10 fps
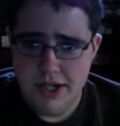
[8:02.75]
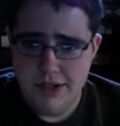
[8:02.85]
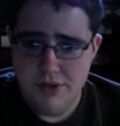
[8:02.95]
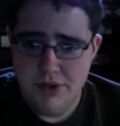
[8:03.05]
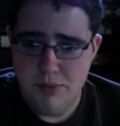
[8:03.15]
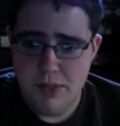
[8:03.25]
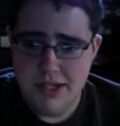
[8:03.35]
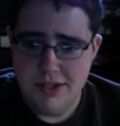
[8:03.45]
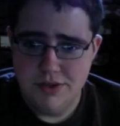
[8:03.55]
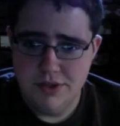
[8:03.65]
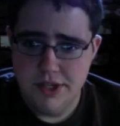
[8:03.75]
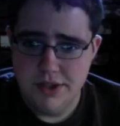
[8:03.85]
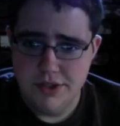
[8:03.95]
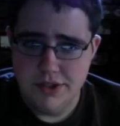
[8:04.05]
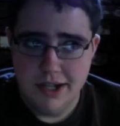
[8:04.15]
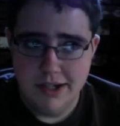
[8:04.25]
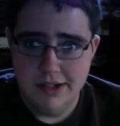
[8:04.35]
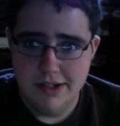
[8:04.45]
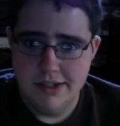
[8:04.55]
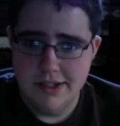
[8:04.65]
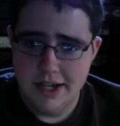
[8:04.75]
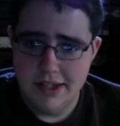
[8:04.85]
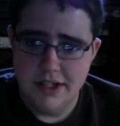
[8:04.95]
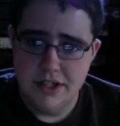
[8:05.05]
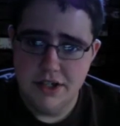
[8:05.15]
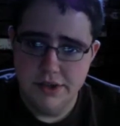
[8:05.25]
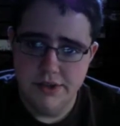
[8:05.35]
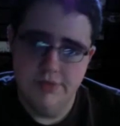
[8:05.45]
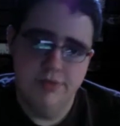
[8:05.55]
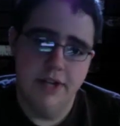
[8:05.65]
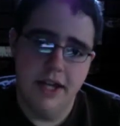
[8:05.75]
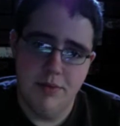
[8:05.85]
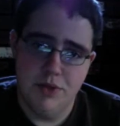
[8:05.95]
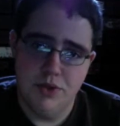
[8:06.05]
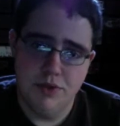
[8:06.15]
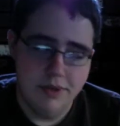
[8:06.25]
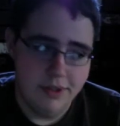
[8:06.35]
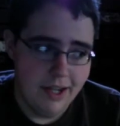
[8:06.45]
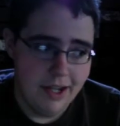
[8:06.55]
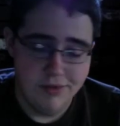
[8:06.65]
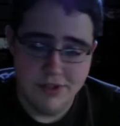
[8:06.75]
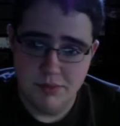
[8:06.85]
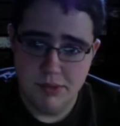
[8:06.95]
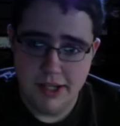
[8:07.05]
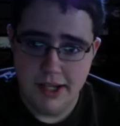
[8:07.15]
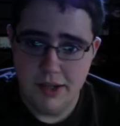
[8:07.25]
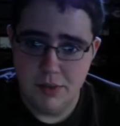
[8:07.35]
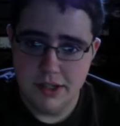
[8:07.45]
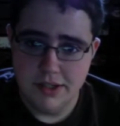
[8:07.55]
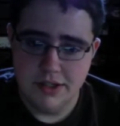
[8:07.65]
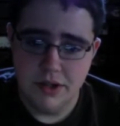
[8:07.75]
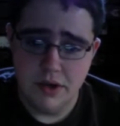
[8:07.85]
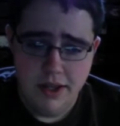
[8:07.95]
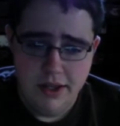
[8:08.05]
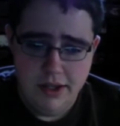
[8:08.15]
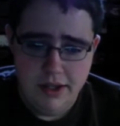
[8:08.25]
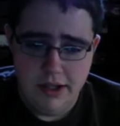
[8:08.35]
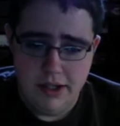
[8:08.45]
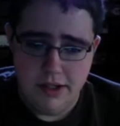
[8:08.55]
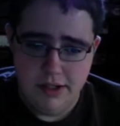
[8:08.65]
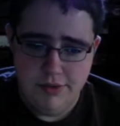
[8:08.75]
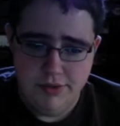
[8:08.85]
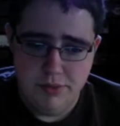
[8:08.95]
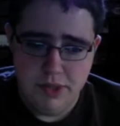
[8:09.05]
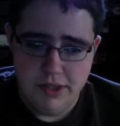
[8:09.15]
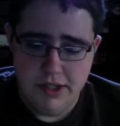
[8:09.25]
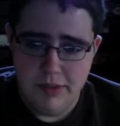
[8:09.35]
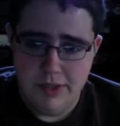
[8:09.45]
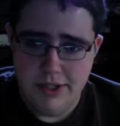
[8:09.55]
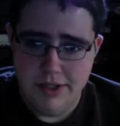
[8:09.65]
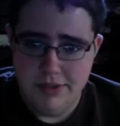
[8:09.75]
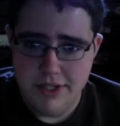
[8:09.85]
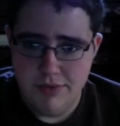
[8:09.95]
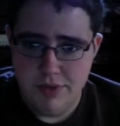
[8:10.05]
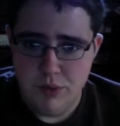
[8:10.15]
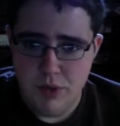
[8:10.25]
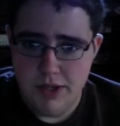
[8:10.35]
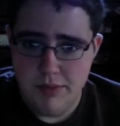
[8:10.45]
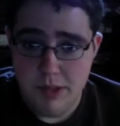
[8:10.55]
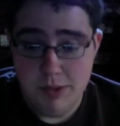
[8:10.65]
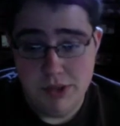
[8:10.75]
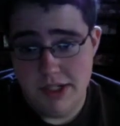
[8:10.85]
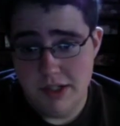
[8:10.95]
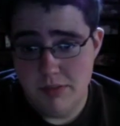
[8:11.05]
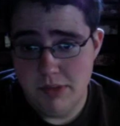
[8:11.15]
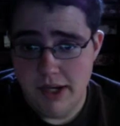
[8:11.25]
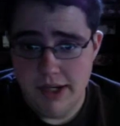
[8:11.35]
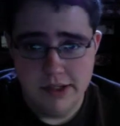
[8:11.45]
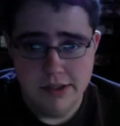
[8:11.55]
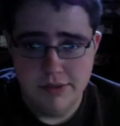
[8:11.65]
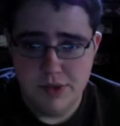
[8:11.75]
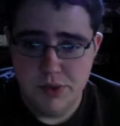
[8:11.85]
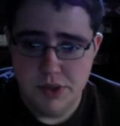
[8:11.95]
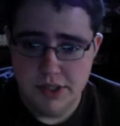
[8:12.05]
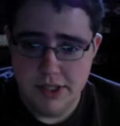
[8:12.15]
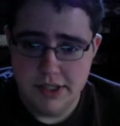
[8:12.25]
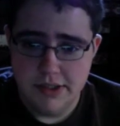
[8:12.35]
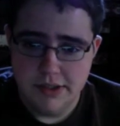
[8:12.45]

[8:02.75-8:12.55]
If you have a PS3, there's not exactly a dearth of games you have to play anyway, so if you've been thinking about it, definitely run it. Maybe you'll end up buying it if you really like it.